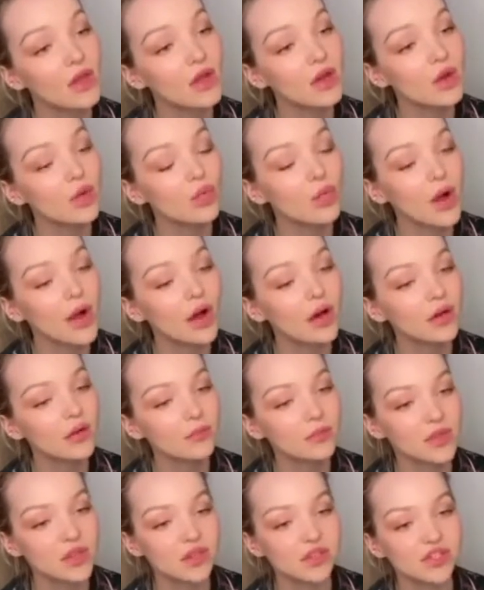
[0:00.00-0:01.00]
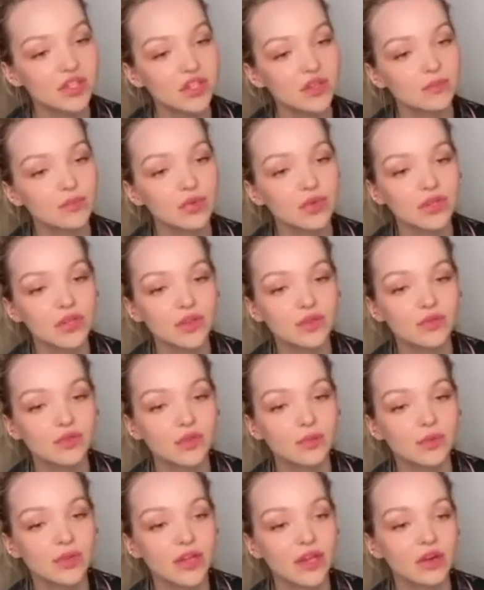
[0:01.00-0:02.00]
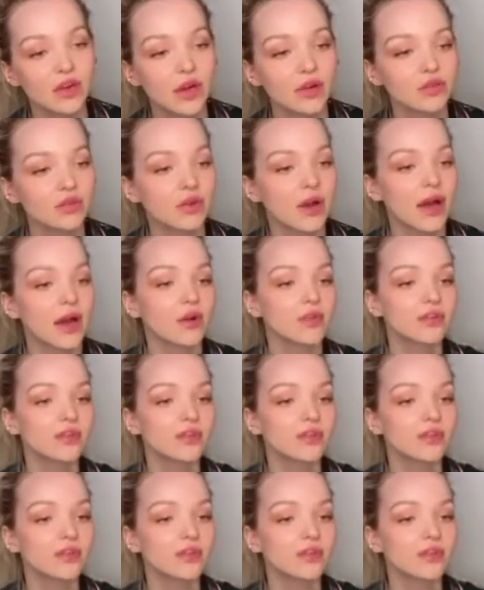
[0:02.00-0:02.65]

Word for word: Well, Mean Jean bullied through the playground crowd.